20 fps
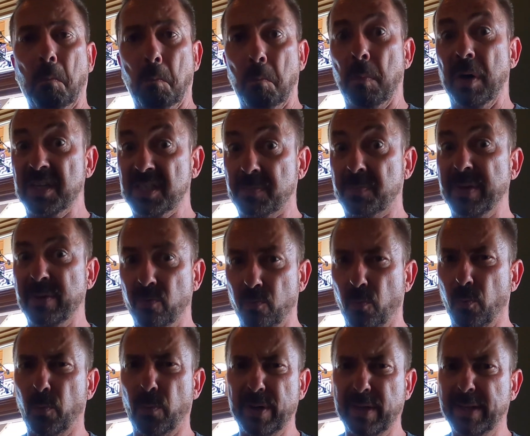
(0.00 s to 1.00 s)
must be
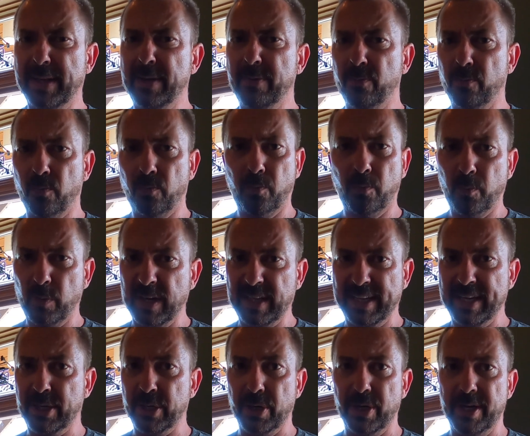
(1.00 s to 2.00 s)
really,
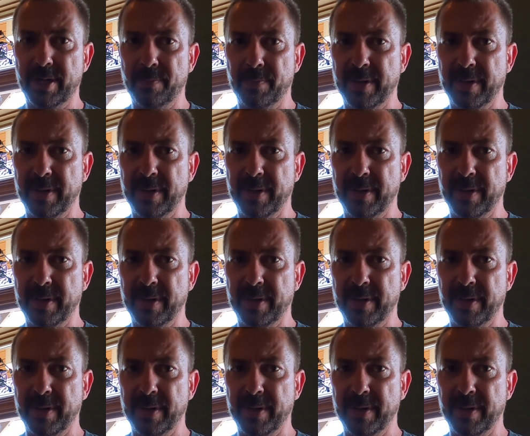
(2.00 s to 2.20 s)
really good